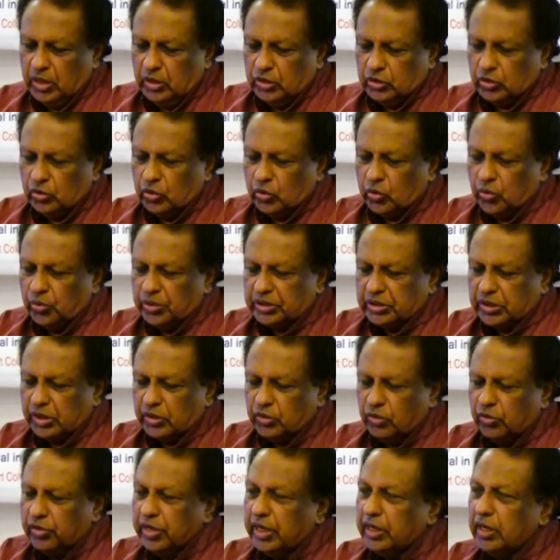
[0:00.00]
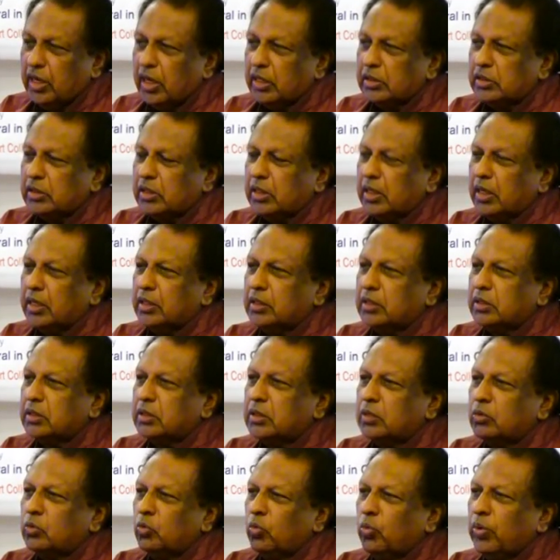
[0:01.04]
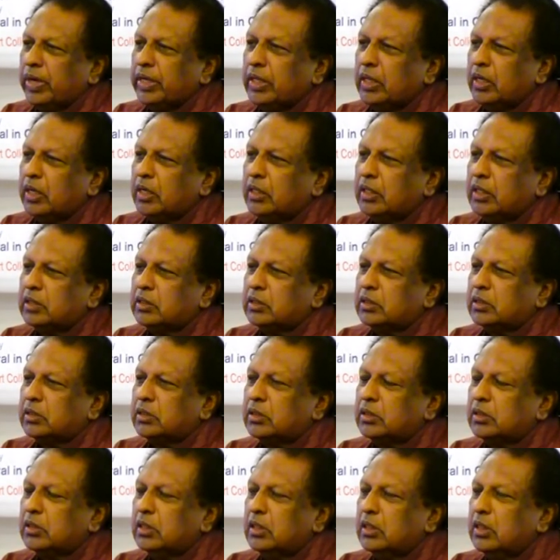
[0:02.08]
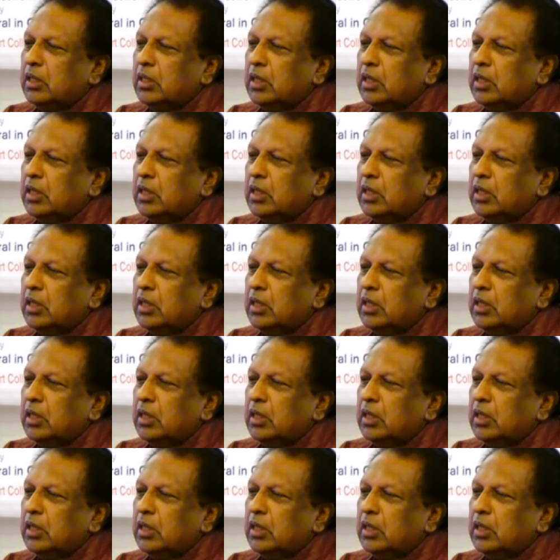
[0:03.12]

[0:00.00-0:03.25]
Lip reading: So the question you can ask is whether this